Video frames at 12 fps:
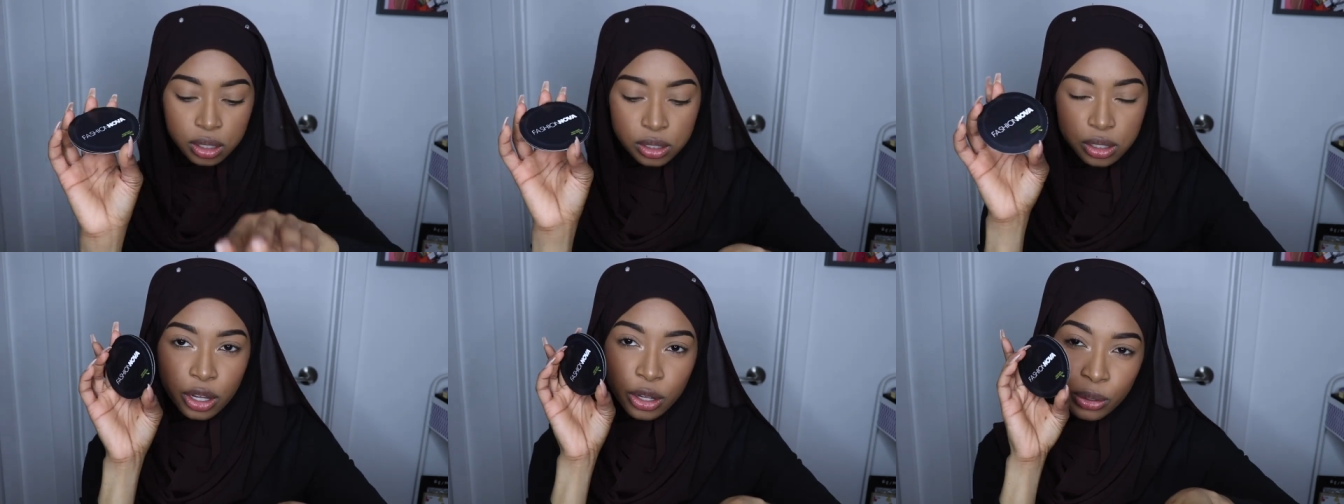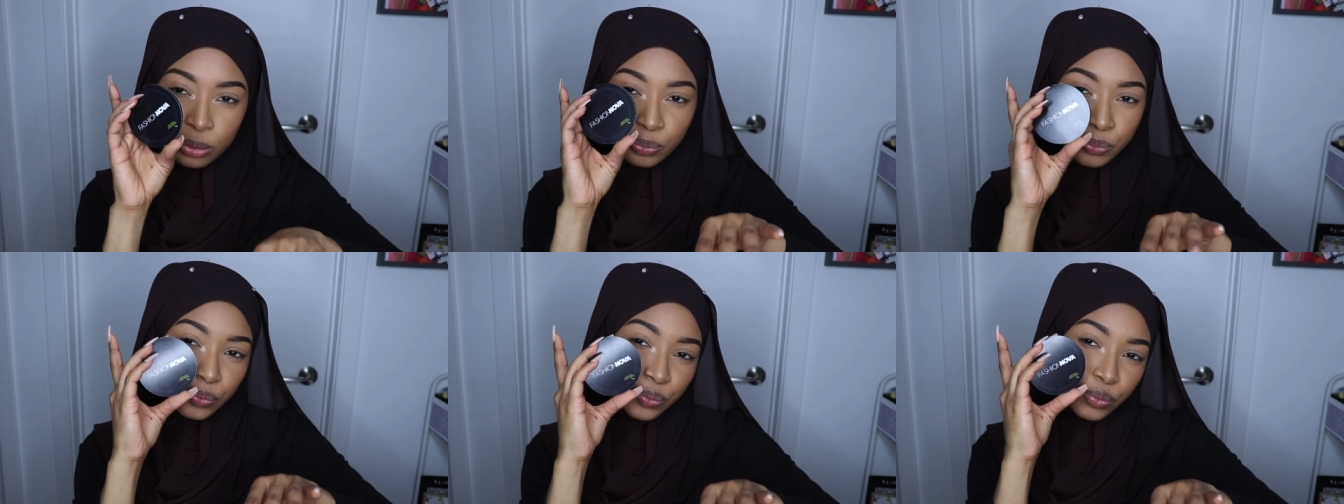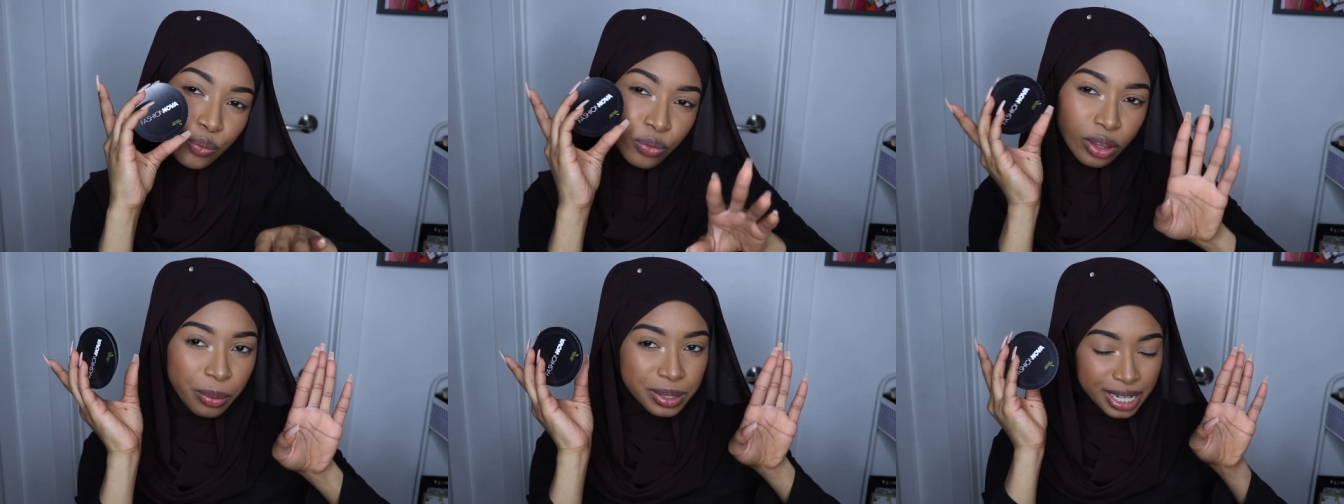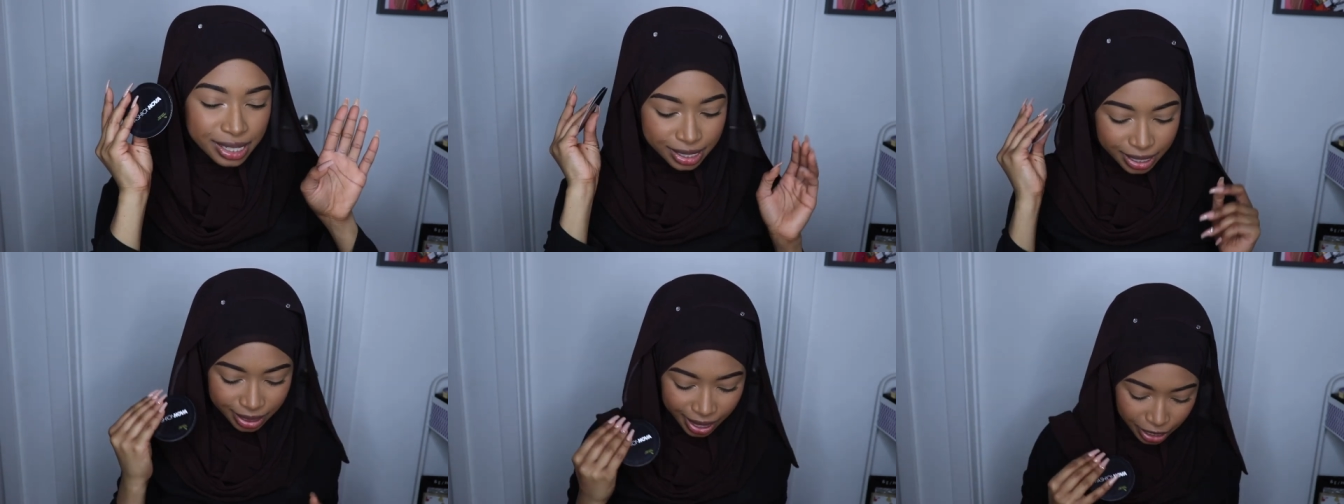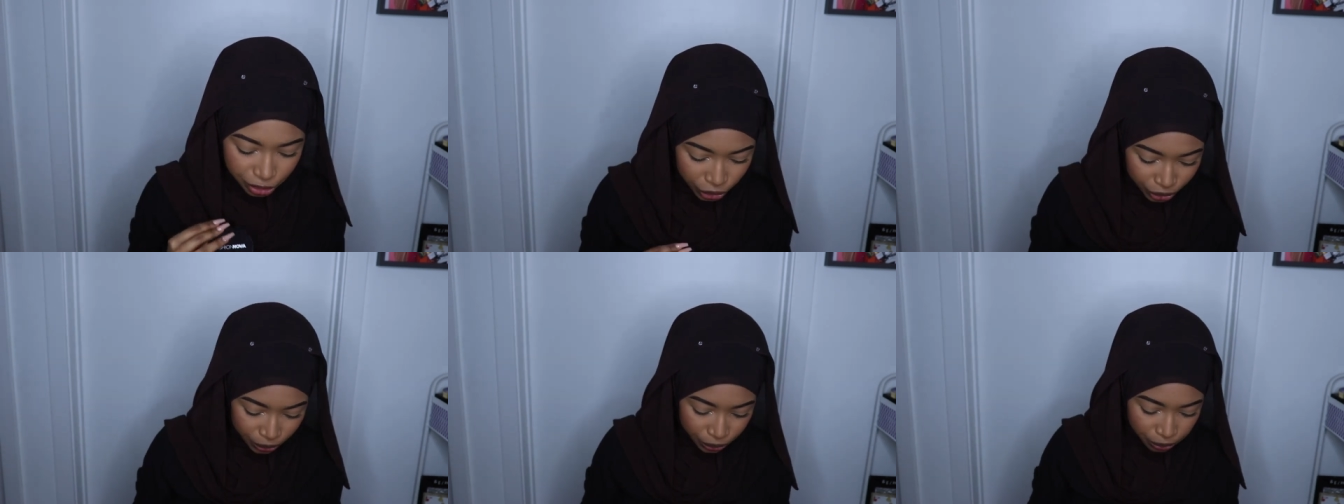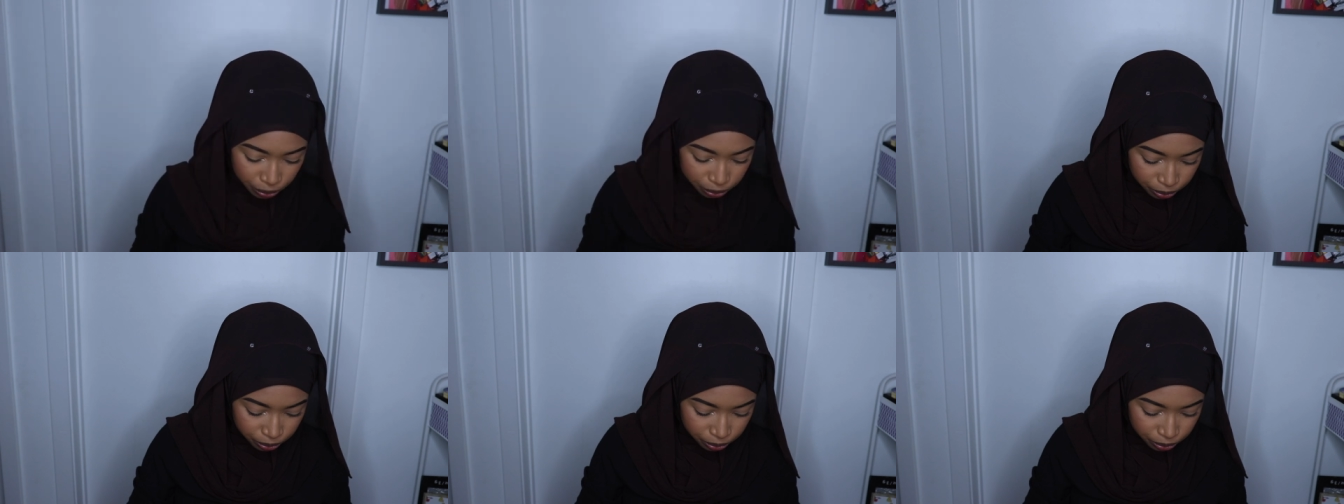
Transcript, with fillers: So it was nice to get that too.